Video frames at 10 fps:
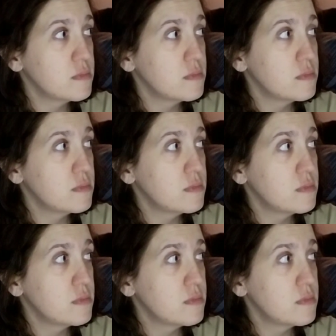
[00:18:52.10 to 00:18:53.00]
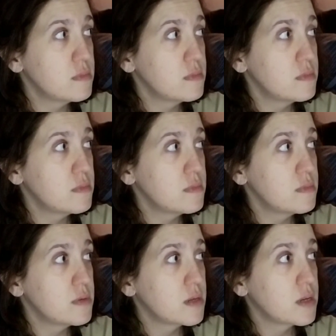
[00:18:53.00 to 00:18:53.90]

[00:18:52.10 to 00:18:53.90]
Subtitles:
(no one is talking)